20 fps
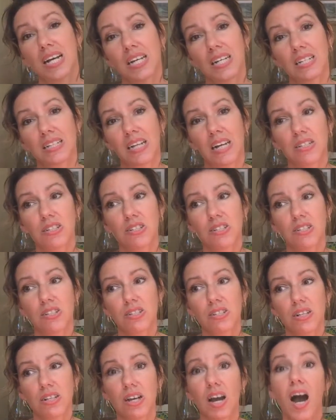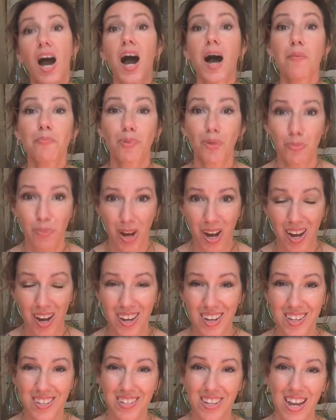Let's
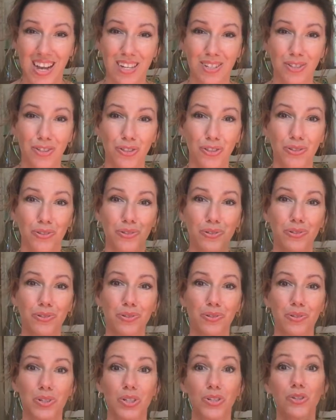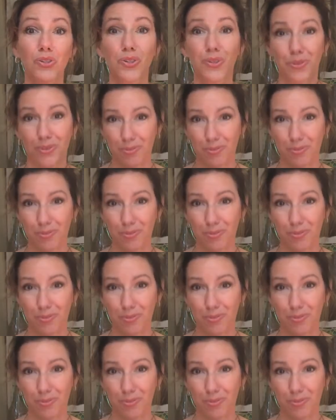compromise and do noon.